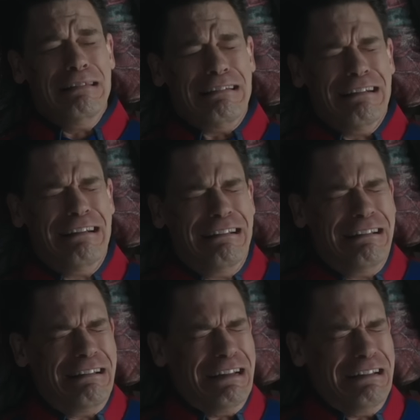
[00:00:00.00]
Peacemaker
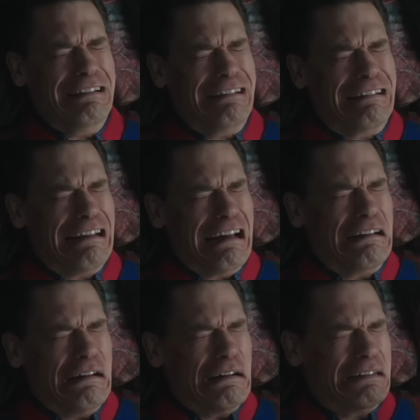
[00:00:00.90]
starts off the show
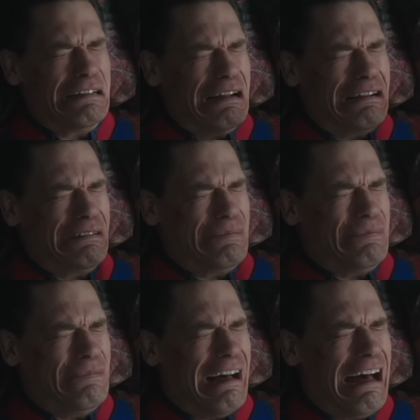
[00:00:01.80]
a damaged man
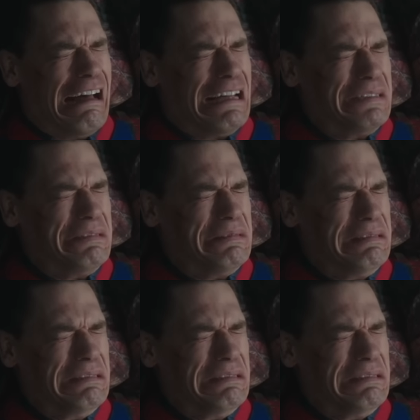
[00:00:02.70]
with no one to love